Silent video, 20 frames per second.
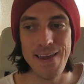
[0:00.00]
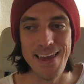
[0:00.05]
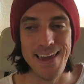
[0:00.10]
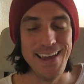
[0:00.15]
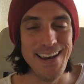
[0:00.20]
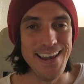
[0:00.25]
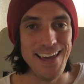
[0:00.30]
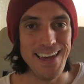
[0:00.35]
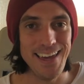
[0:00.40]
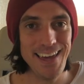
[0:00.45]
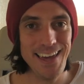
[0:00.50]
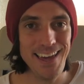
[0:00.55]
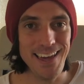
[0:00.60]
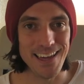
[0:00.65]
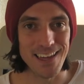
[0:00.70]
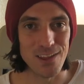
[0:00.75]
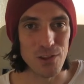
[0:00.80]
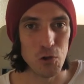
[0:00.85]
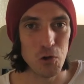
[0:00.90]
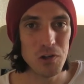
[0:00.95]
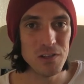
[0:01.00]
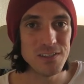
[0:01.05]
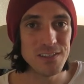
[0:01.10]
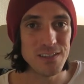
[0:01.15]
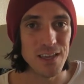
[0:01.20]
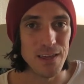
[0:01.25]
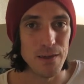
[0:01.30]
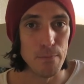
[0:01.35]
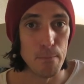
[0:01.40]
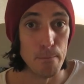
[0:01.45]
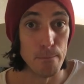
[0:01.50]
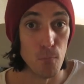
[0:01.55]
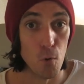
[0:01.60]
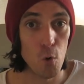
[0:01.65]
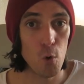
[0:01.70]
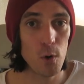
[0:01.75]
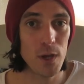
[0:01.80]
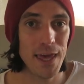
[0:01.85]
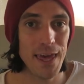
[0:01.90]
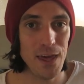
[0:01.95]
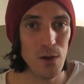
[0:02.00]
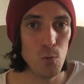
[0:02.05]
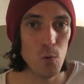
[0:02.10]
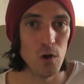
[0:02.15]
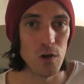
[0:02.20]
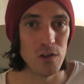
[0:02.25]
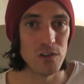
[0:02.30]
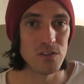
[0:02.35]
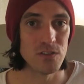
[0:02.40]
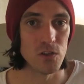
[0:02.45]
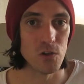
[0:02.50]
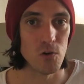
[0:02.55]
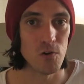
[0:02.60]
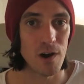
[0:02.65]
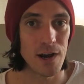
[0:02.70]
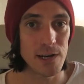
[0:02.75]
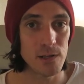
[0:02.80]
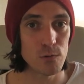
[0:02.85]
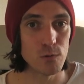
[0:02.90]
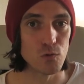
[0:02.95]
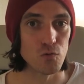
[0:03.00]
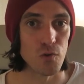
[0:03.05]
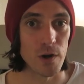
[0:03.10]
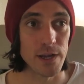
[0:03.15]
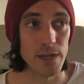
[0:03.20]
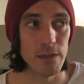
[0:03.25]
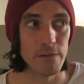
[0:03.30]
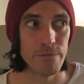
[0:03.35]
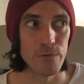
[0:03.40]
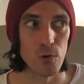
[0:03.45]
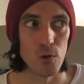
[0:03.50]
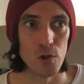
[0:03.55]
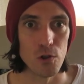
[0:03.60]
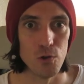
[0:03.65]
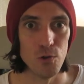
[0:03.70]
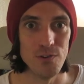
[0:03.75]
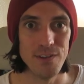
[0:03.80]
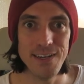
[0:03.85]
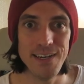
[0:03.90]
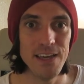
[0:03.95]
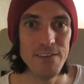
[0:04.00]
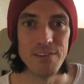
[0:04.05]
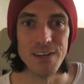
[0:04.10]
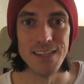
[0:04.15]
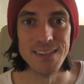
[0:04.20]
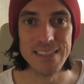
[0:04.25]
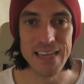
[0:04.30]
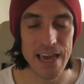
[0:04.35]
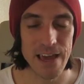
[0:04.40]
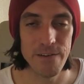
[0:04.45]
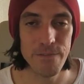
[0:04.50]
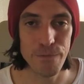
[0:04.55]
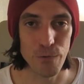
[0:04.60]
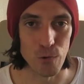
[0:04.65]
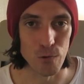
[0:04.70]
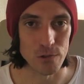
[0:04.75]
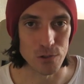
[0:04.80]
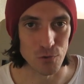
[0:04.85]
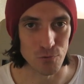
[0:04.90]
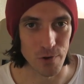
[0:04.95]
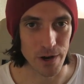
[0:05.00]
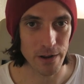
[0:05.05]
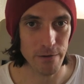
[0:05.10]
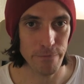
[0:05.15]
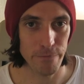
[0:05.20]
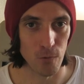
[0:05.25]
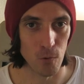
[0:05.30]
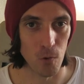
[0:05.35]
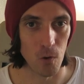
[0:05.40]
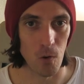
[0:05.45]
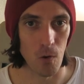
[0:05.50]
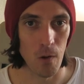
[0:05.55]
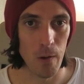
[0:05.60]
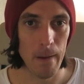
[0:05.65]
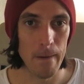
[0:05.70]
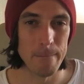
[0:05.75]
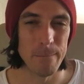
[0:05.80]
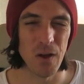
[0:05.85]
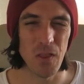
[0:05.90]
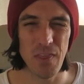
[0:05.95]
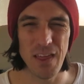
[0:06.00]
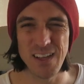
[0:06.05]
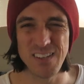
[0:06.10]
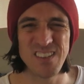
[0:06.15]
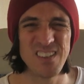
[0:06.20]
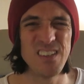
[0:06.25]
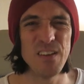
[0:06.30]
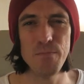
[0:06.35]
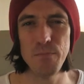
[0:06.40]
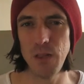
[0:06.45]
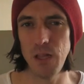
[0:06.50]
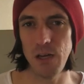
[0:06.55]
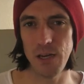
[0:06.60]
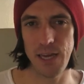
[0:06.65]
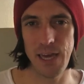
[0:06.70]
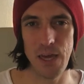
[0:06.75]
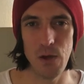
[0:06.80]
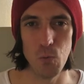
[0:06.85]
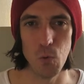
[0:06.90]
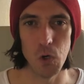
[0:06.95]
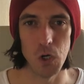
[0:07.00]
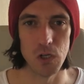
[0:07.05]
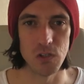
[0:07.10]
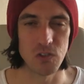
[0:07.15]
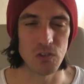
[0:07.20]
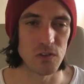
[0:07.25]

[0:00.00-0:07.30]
in here you can see more keywords that your article's ranking for that you didn't even intend for it to rank for, but they're similar keywords.